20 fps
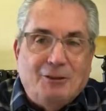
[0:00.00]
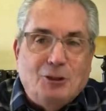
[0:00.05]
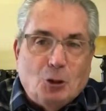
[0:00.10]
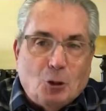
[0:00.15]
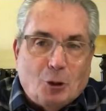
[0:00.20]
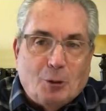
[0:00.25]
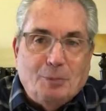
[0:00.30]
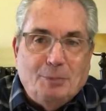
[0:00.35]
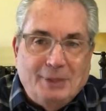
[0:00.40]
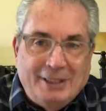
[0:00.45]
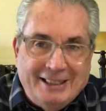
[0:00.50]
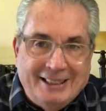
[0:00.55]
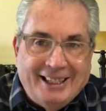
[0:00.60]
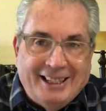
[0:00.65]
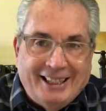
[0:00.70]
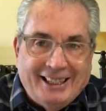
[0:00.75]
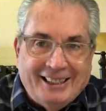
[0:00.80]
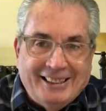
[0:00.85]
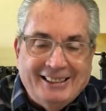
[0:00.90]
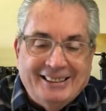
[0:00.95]
your
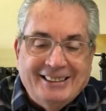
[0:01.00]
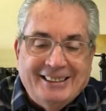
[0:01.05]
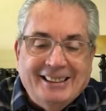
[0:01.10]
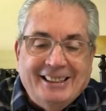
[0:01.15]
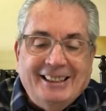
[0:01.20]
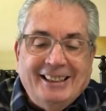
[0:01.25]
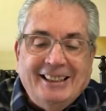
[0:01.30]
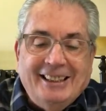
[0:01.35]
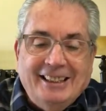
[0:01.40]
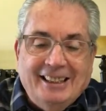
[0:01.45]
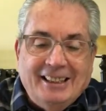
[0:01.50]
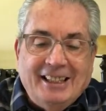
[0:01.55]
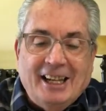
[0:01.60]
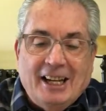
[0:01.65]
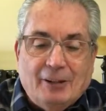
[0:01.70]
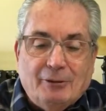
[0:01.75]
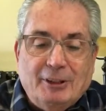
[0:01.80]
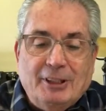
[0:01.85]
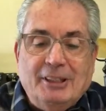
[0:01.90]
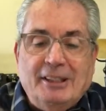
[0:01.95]
being in
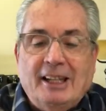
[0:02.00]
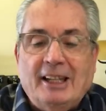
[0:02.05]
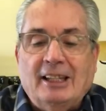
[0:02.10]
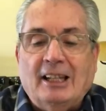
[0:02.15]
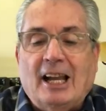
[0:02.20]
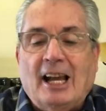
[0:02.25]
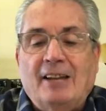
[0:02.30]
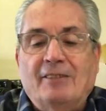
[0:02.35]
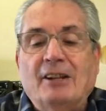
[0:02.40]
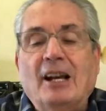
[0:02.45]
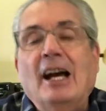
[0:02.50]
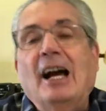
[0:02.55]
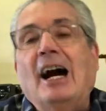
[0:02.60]
everyday life.